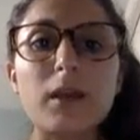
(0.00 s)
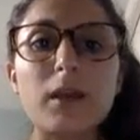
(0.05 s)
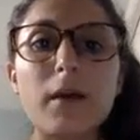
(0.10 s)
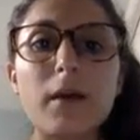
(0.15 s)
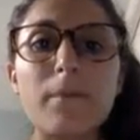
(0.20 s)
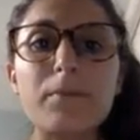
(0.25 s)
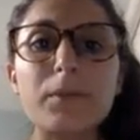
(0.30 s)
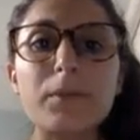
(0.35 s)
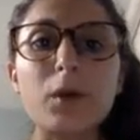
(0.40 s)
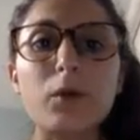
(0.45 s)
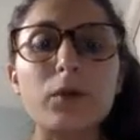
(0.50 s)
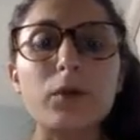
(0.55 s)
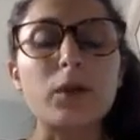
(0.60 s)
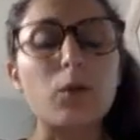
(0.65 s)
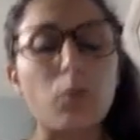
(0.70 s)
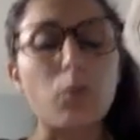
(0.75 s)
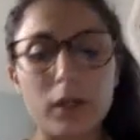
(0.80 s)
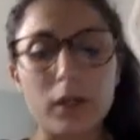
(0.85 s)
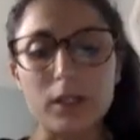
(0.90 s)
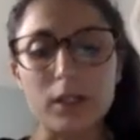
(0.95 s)
them only
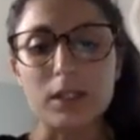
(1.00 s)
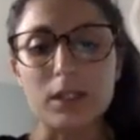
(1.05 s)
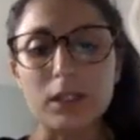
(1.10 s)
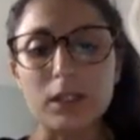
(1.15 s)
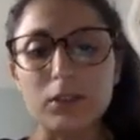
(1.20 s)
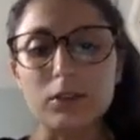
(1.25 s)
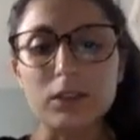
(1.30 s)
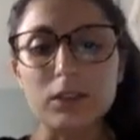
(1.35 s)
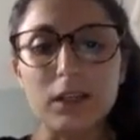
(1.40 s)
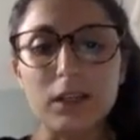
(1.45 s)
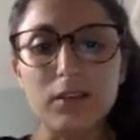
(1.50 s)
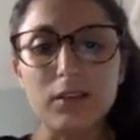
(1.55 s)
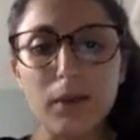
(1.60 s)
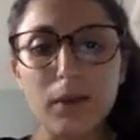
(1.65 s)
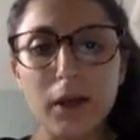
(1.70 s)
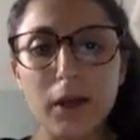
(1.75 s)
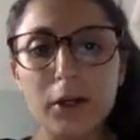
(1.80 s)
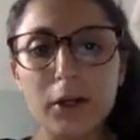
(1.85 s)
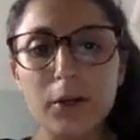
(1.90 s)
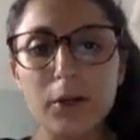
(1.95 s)
one single state of
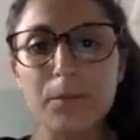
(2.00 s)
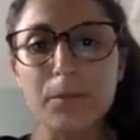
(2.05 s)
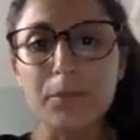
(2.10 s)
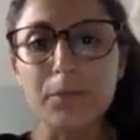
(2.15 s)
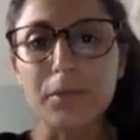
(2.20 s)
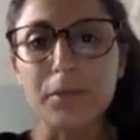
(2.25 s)
matter.